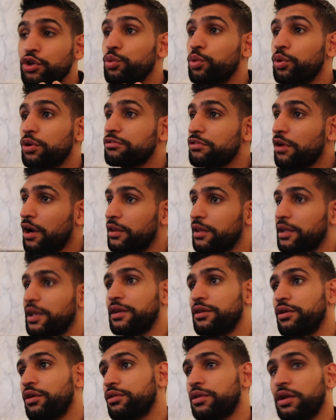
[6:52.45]
You would rather
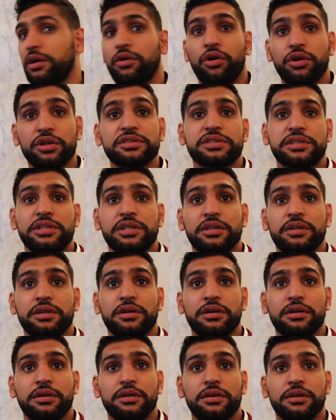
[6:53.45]
get knocked out, honestly.
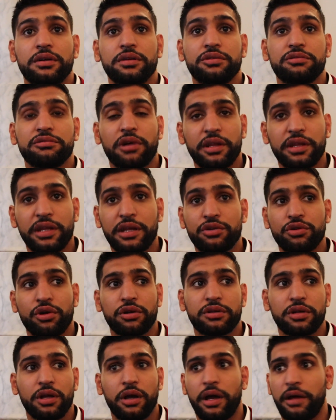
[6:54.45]
You'd rather get
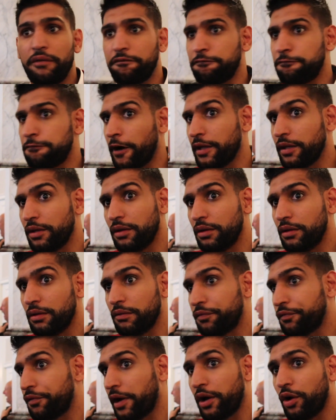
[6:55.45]
knocked out and
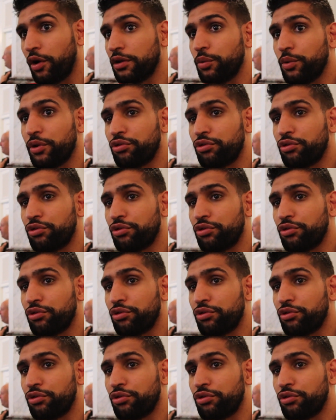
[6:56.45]
fight on